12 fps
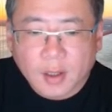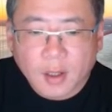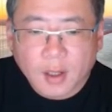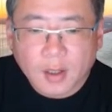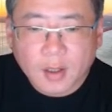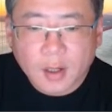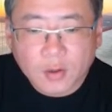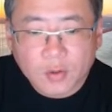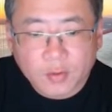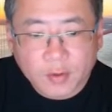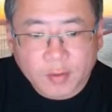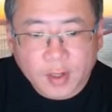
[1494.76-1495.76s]
And how do
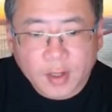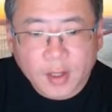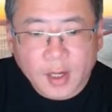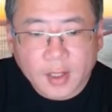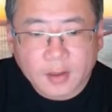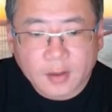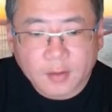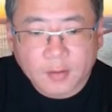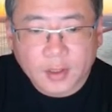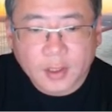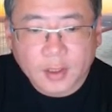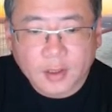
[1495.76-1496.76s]
we find that?
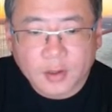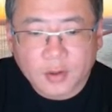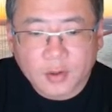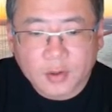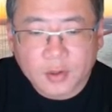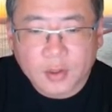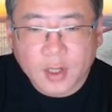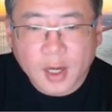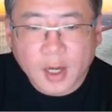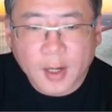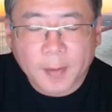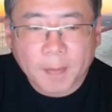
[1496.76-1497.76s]
We use
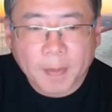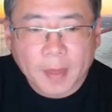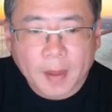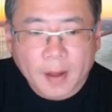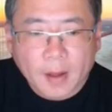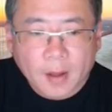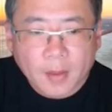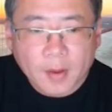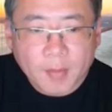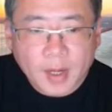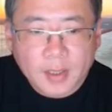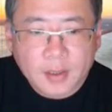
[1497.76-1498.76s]

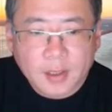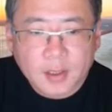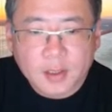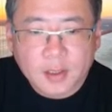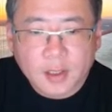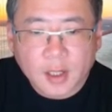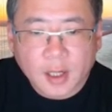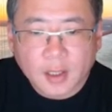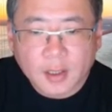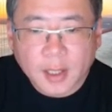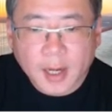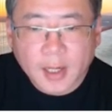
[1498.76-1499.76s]
the message
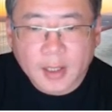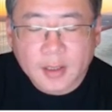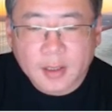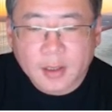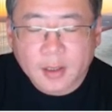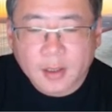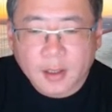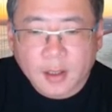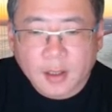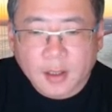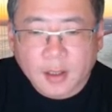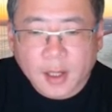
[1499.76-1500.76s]
tag,
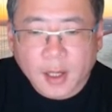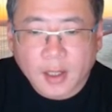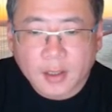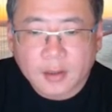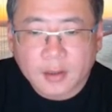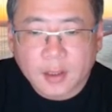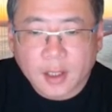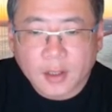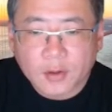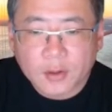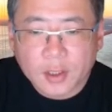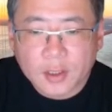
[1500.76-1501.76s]
and
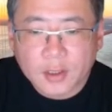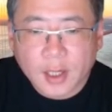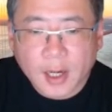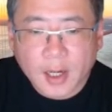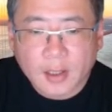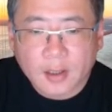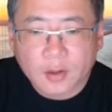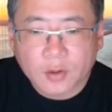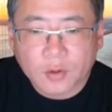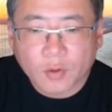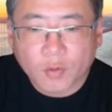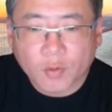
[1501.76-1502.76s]
use this tag,
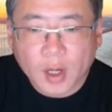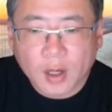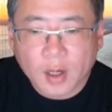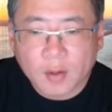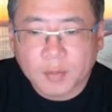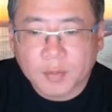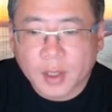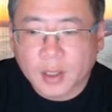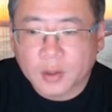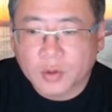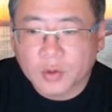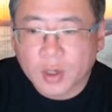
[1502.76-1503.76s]
one hop
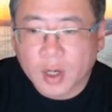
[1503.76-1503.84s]
and two